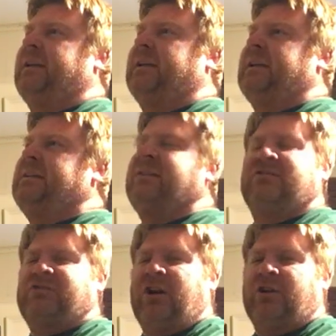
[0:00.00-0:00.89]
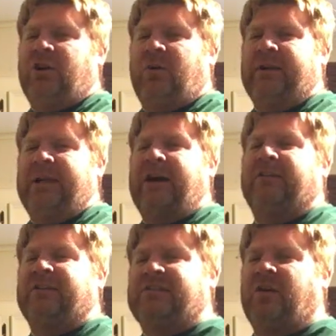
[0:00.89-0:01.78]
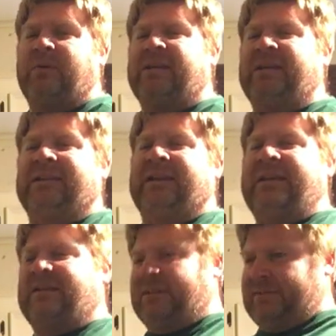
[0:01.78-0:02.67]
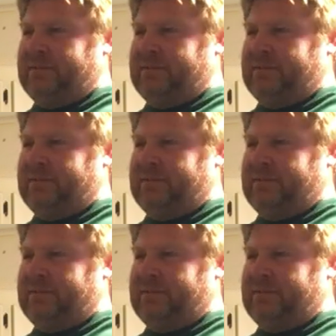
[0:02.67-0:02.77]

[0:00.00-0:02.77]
it didn't start going out until we hit Lakeland.